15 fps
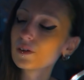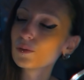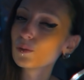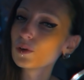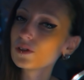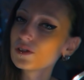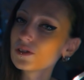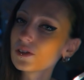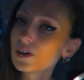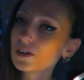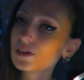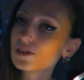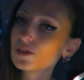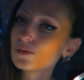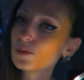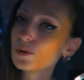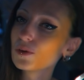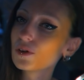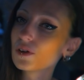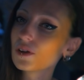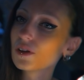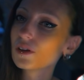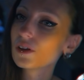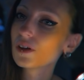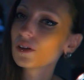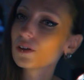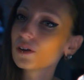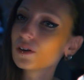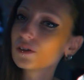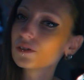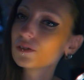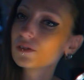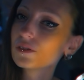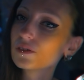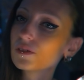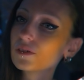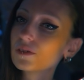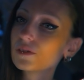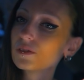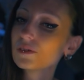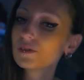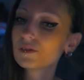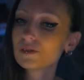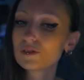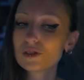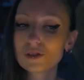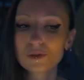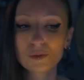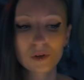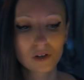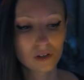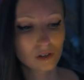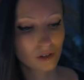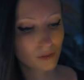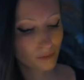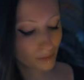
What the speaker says: One side is smoother than the other, which is weird.